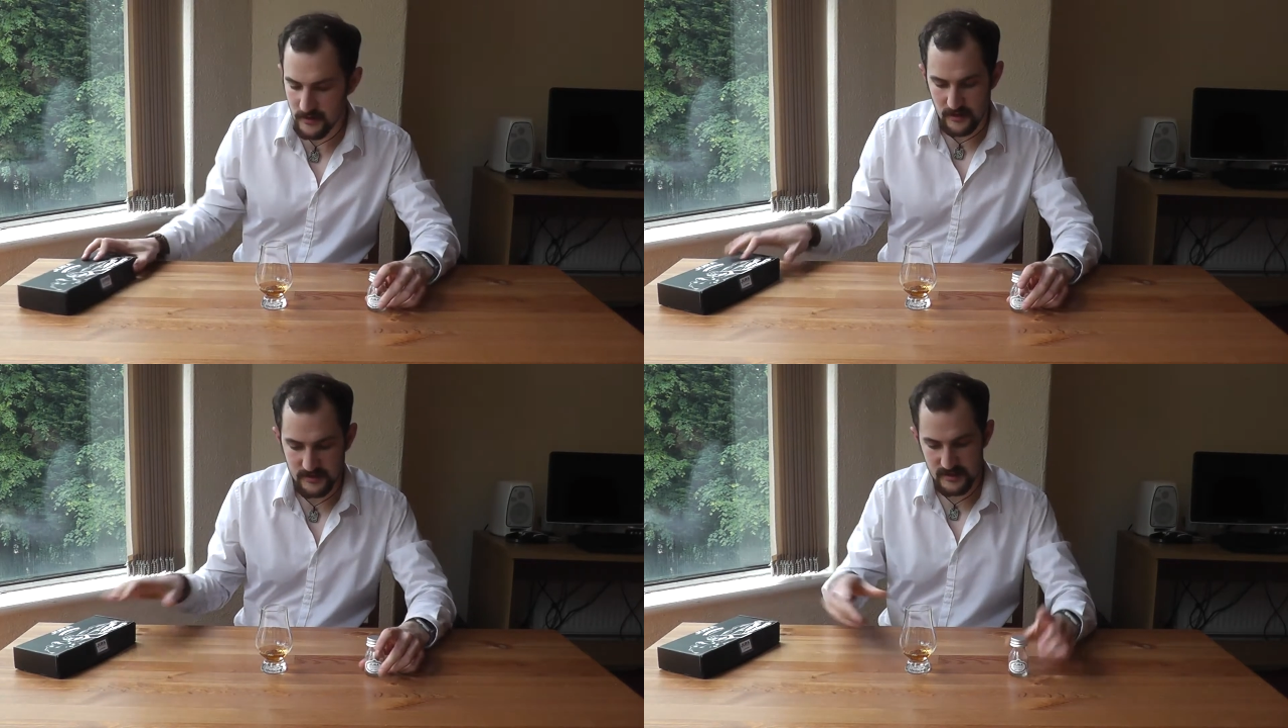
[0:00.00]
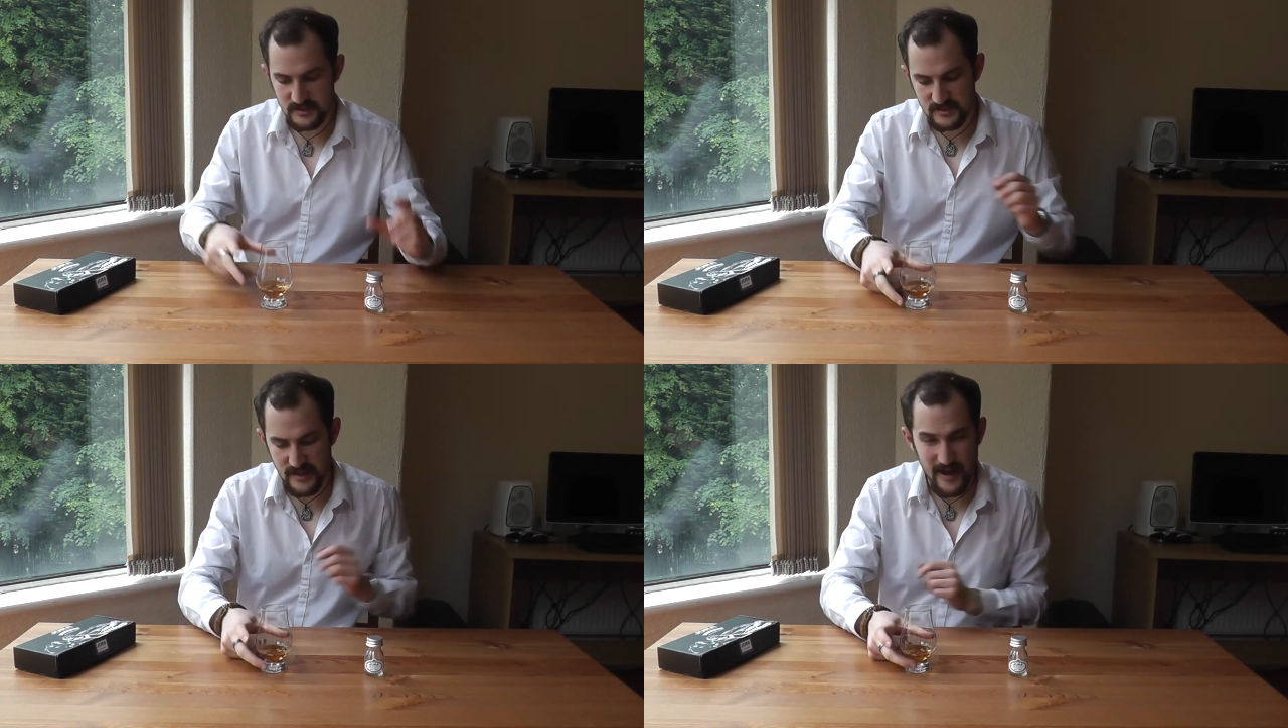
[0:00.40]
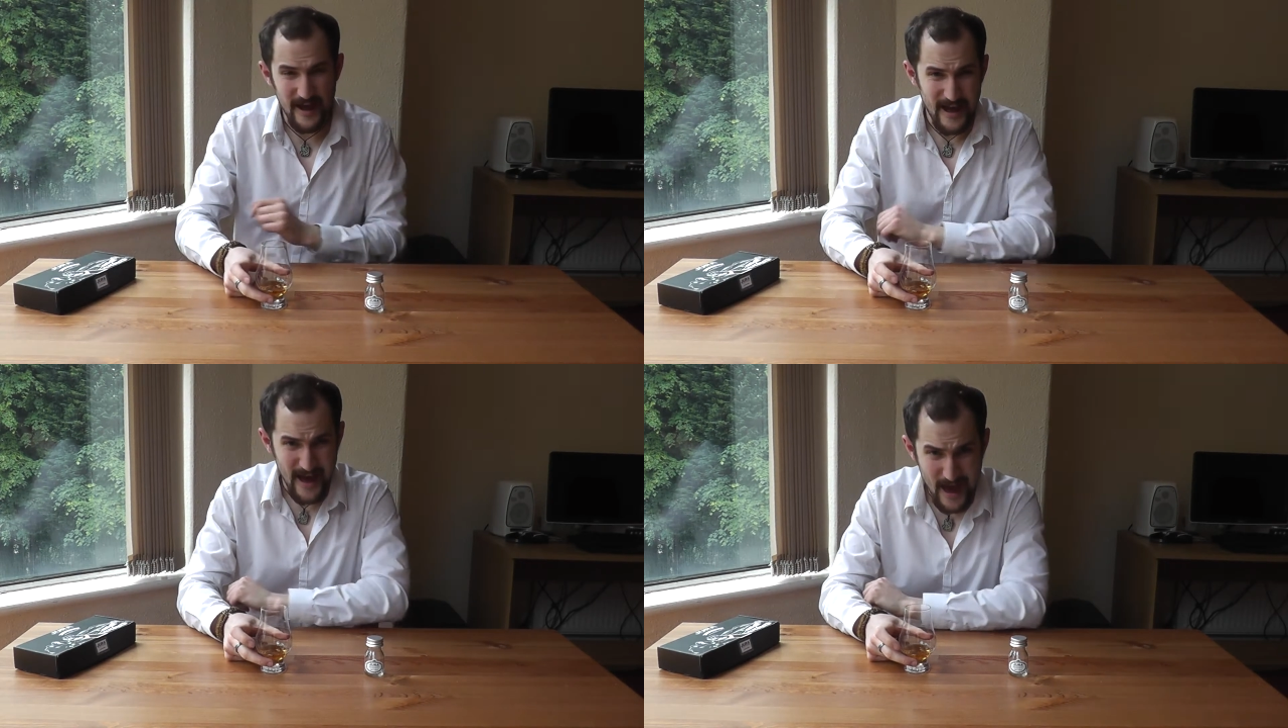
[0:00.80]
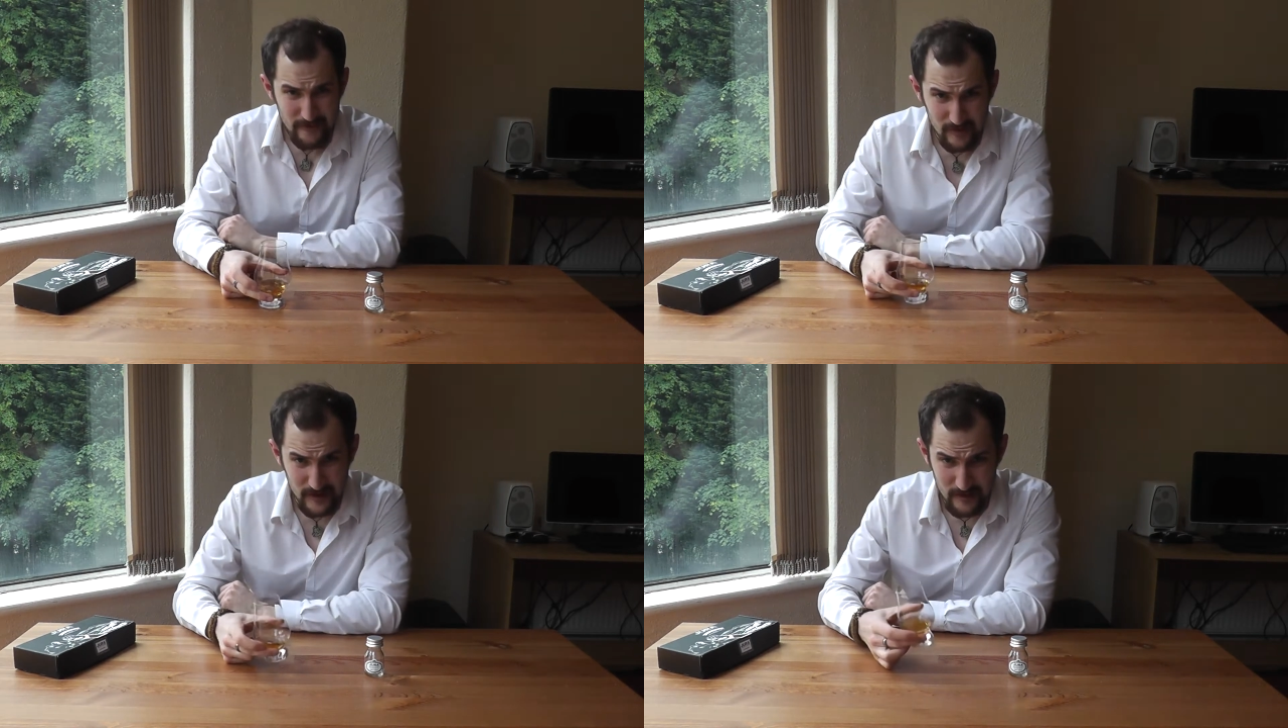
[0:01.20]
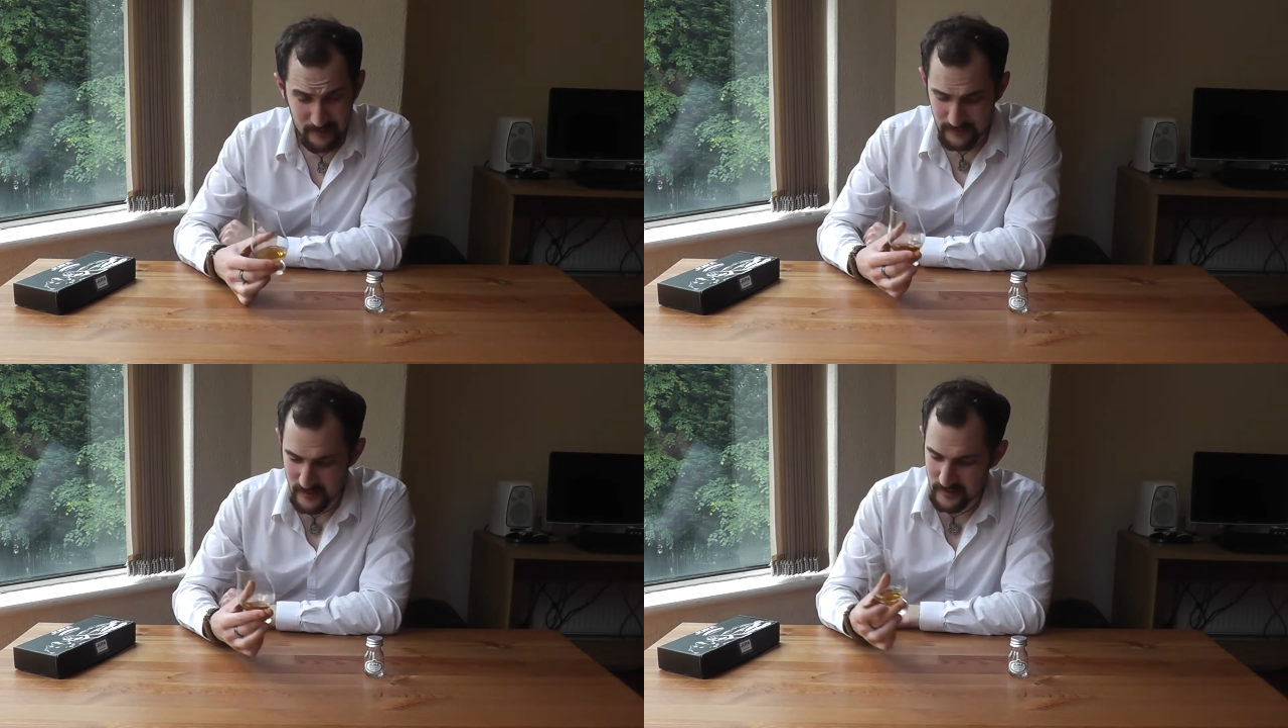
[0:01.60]
Uh, so this is a heavily
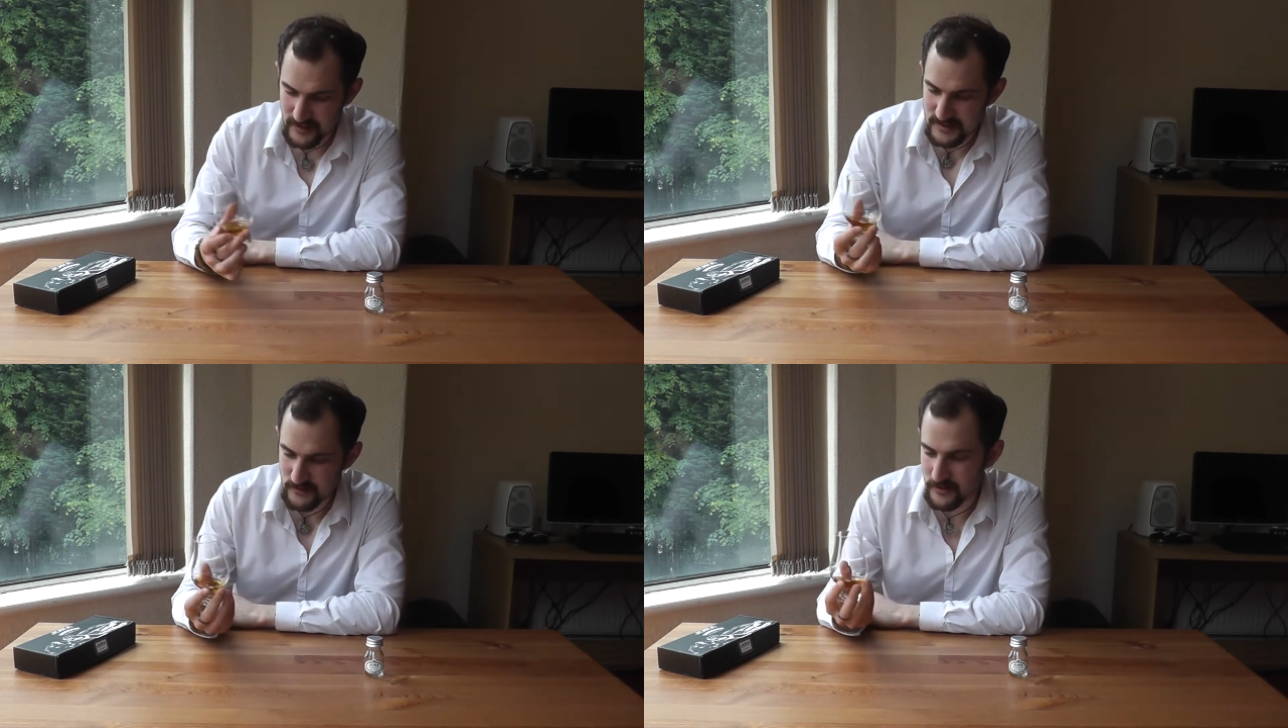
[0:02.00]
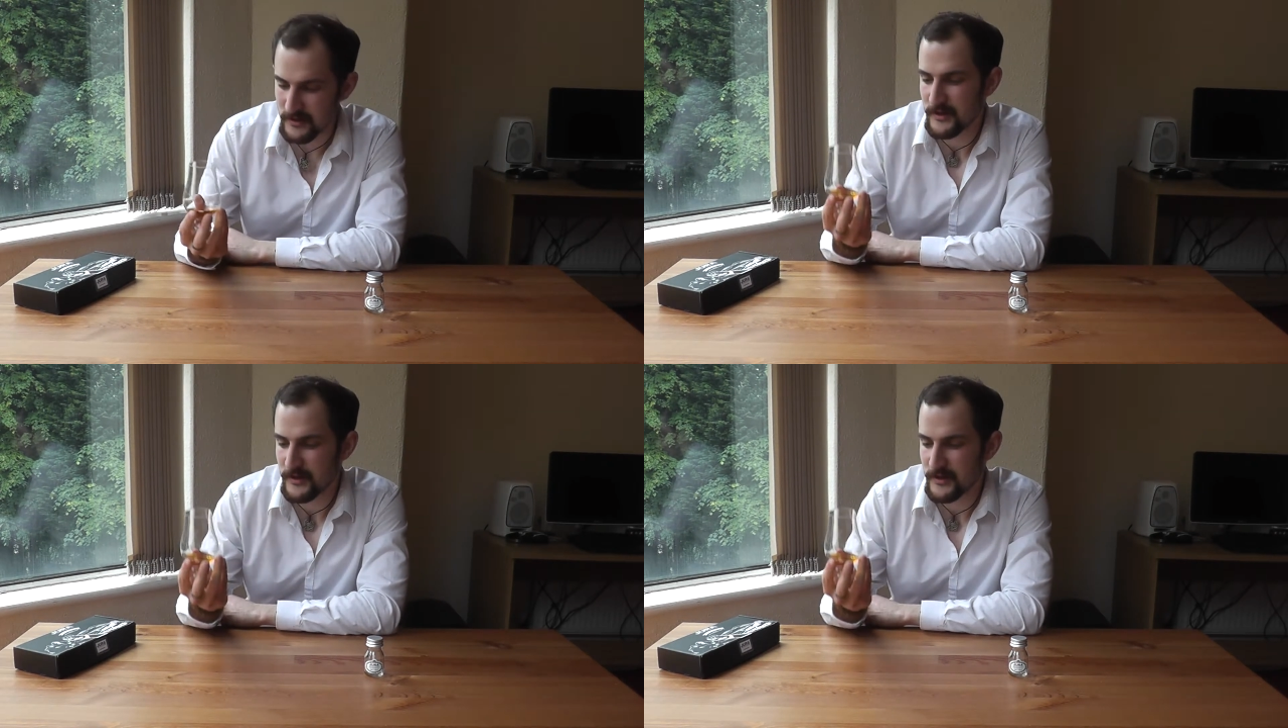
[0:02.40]
peated one.